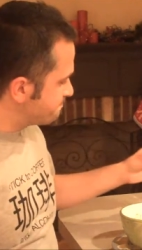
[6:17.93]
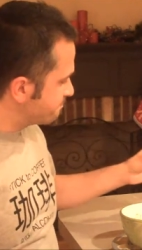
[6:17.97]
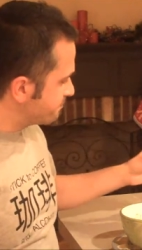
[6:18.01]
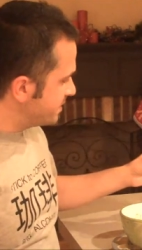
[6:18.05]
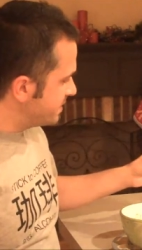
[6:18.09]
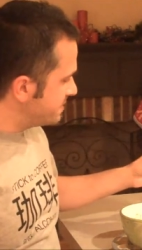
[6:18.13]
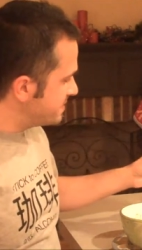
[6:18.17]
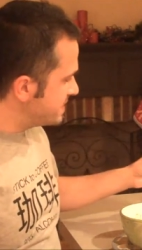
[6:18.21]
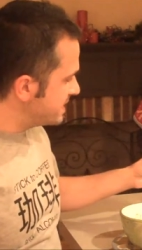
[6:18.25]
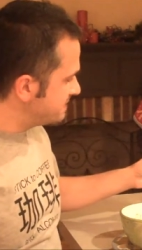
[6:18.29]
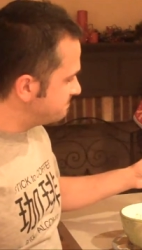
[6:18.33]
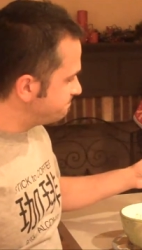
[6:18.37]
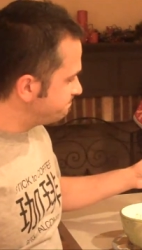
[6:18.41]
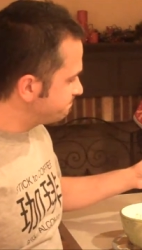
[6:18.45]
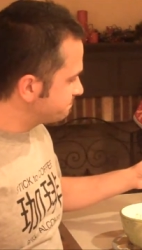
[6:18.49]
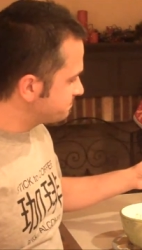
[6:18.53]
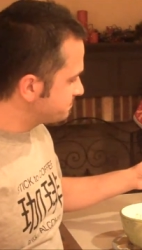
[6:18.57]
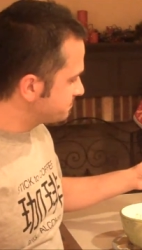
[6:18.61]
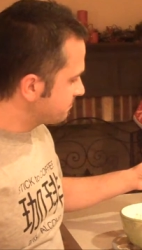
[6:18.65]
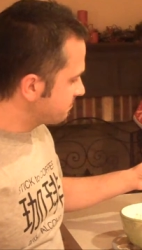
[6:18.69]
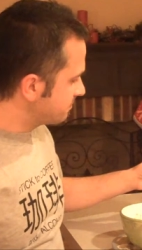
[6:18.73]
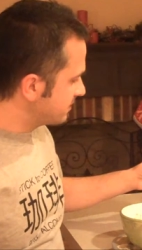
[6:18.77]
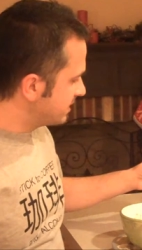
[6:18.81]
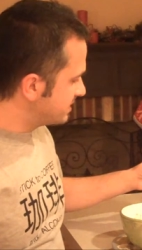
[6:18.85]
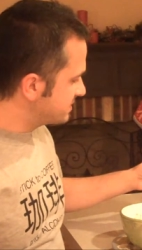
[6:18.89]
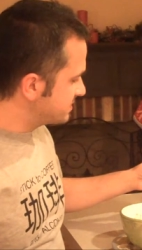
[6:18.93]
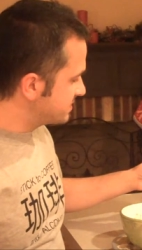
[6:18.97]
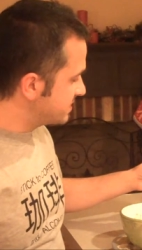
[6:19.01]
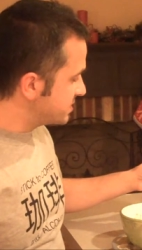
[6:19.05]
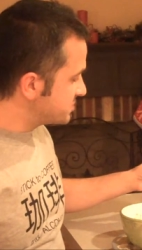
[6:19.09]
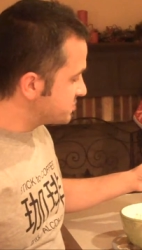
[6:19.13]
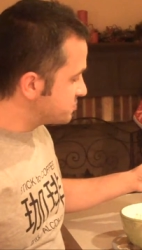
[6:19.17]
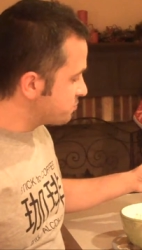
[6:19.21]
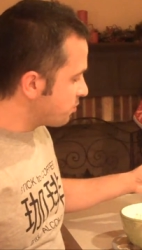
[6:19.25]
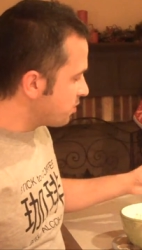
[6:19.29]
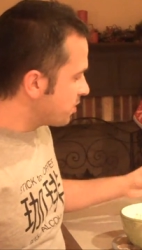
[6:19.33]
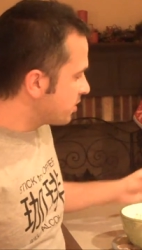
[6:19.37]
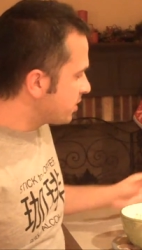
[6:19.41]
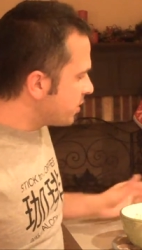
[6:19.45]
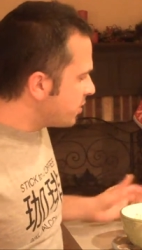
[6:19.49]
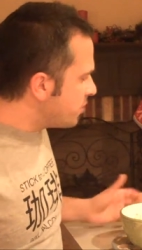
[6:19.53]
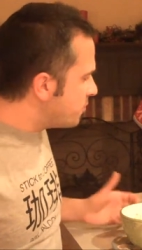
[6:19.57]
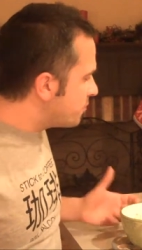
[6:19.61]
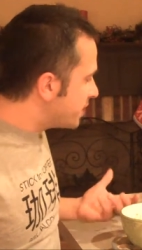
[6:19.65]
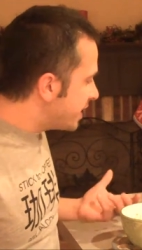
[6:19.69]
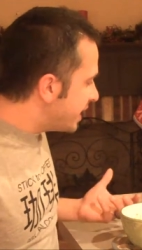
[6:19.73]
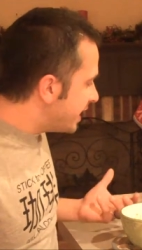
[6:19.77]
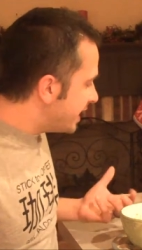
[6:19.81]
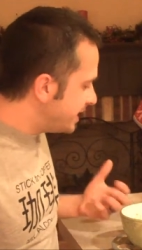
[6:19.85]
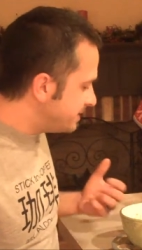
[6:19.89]
And that does work
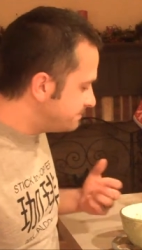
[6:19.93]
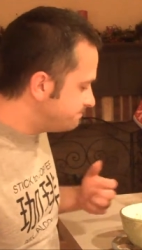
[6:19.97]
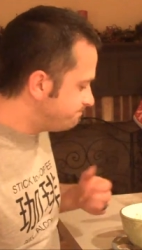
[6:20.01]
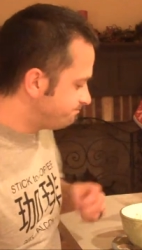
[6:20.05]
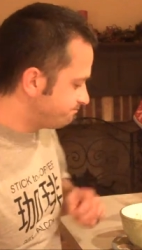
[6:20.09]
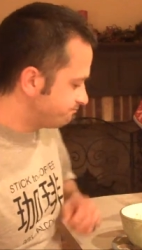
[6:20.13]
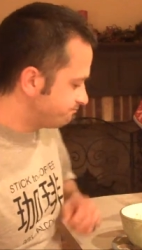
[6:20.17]
okay.